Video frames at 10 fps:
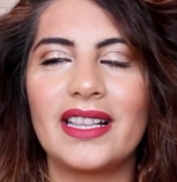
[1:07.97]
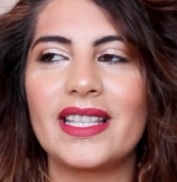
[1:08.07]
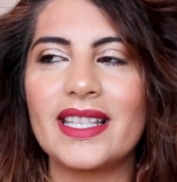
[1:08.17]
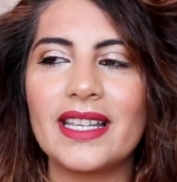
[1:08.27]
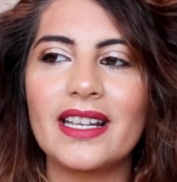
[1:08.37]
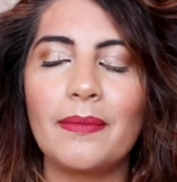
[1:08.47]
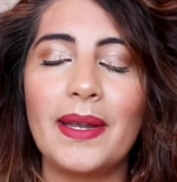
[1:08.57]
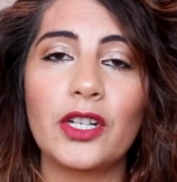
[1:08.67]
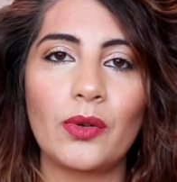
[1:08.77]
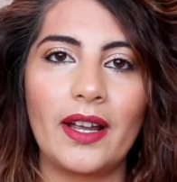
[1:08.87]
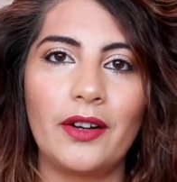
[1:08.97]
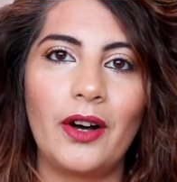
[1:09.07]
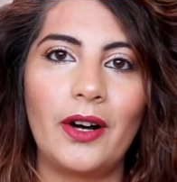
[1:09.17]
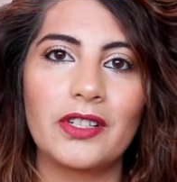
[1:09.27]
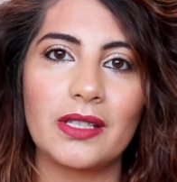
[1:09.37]
This isn't going to be a try on
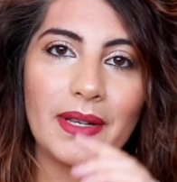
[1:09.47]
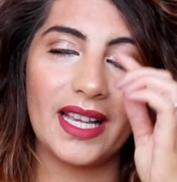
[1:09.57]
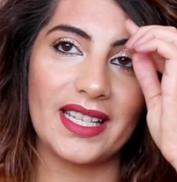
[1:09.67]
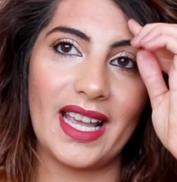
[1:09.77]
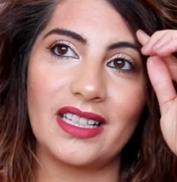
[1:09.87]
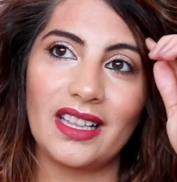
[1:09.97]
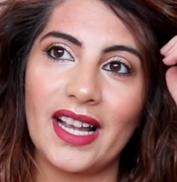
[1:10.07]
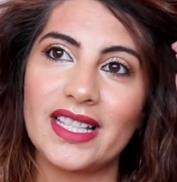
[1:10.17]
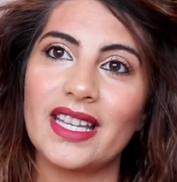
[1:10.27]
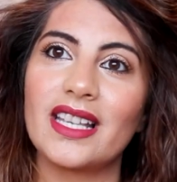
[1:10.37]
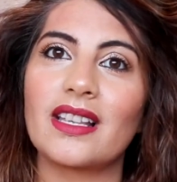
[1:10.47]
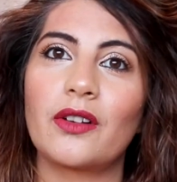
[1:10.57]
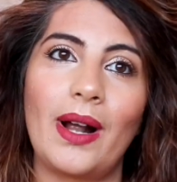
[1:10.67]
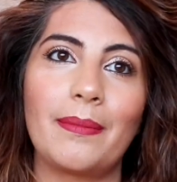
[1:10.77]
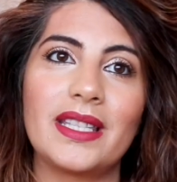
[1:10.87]
haul just because, again, the lighting is
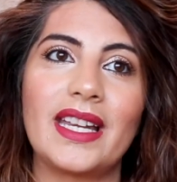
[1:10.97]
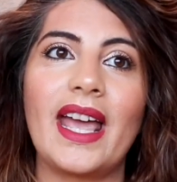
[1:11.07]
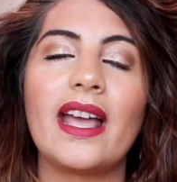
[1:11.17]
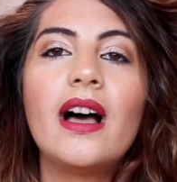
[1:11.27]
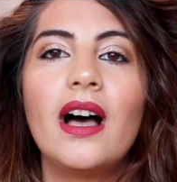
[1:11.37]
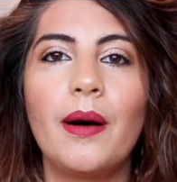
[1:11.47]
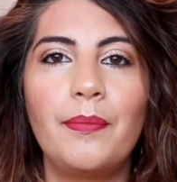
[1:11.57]
crap today,